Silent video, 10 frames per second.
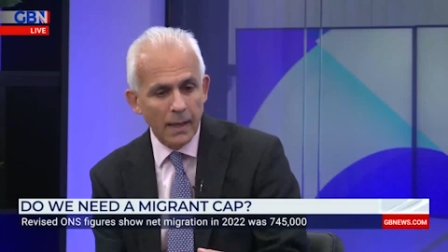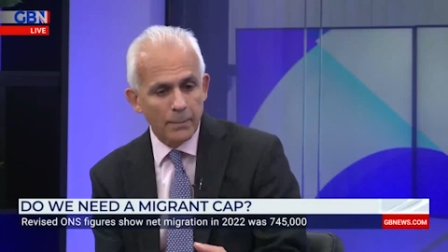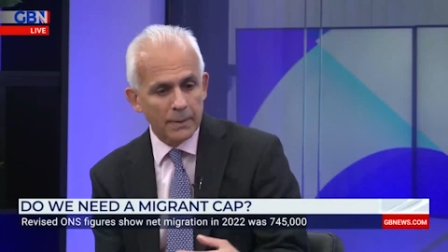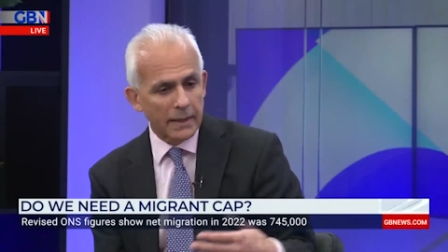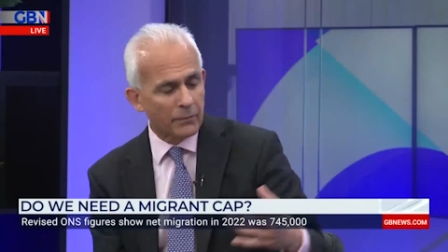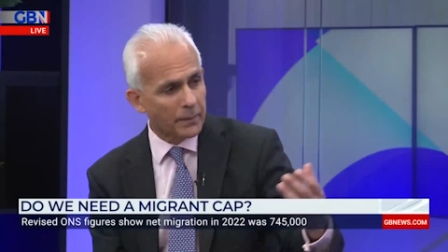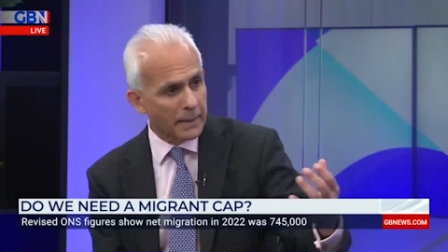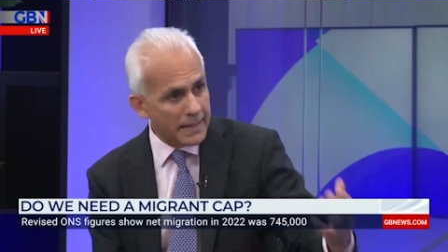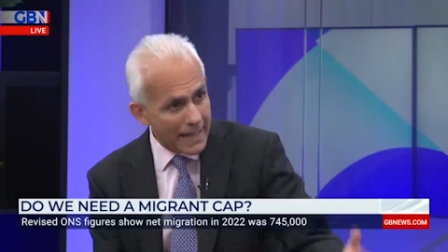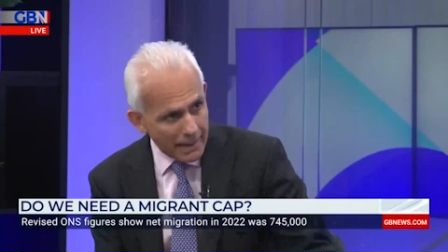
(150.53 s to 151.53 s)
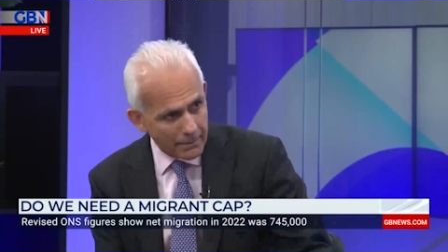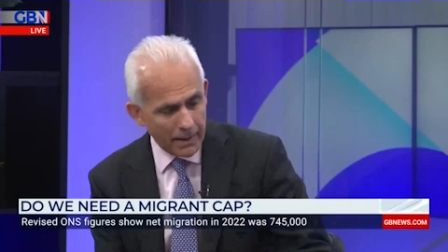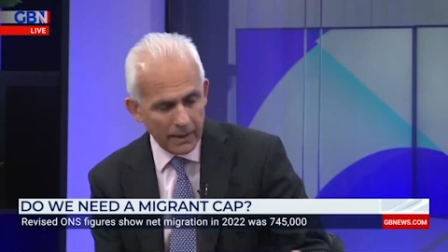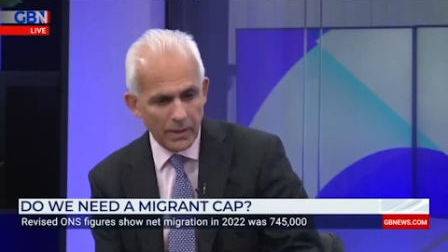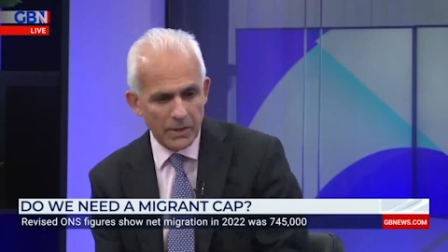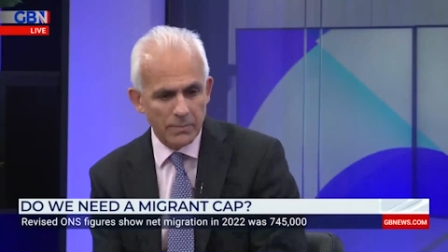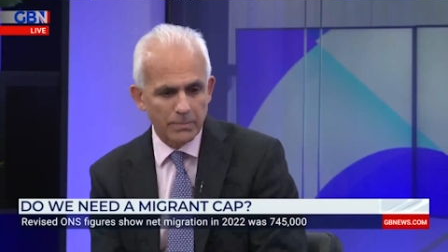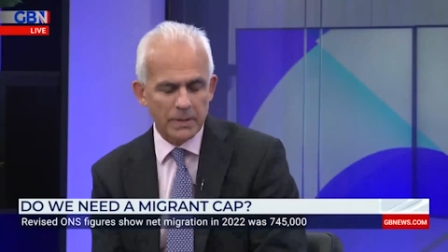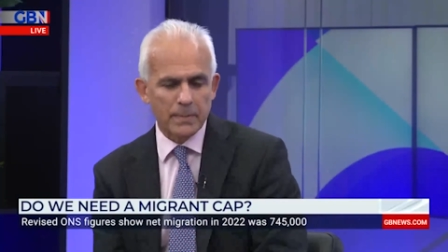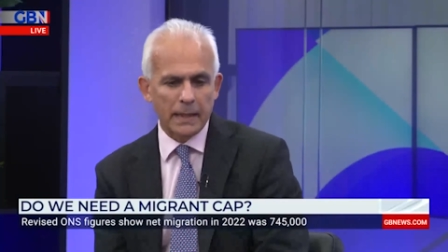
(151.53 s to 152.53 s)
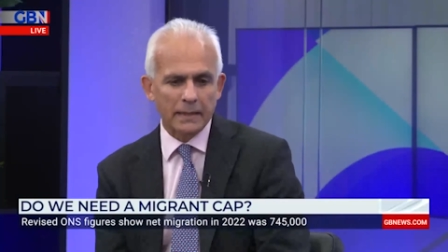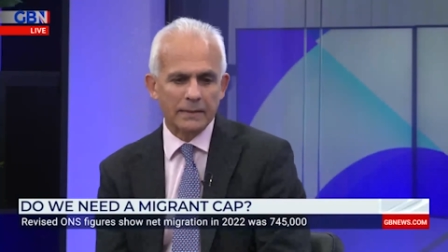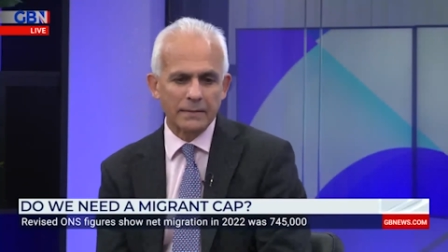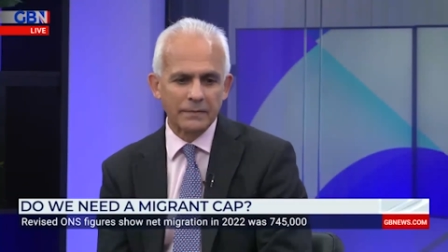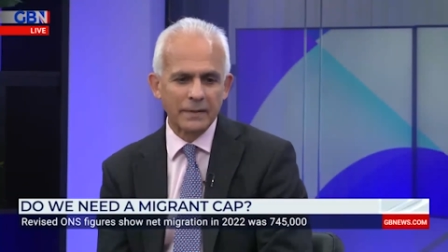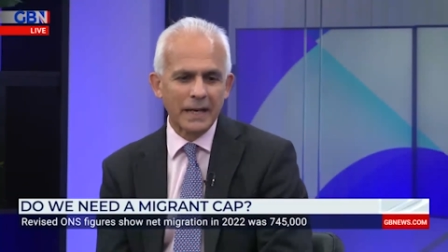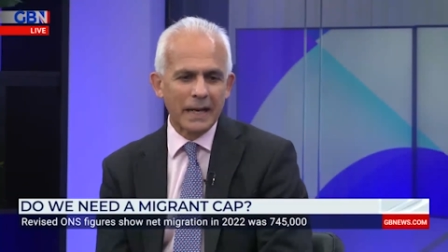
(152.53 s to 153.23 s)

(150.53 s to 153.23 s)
But then from the net migration perspective,